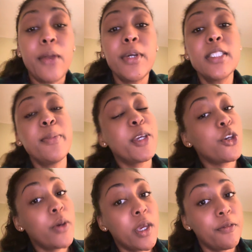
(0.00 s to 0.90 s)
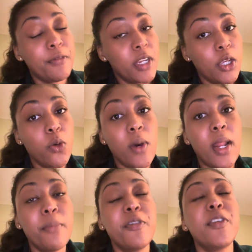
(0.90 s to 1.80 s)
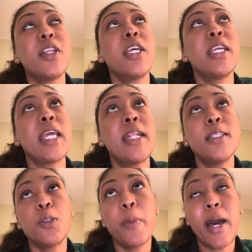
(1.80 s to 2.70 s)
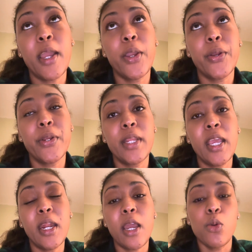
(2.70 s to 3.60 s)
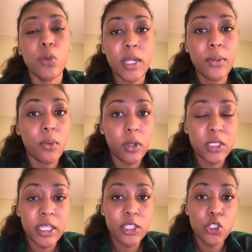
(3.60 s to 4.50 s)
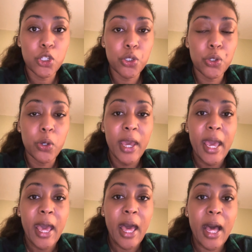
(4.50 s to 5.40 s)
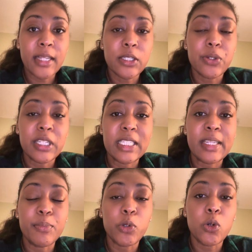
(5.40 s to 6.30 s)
wanted to make a quick video while I'm feeling inspired, and I really wanted to ask you this simple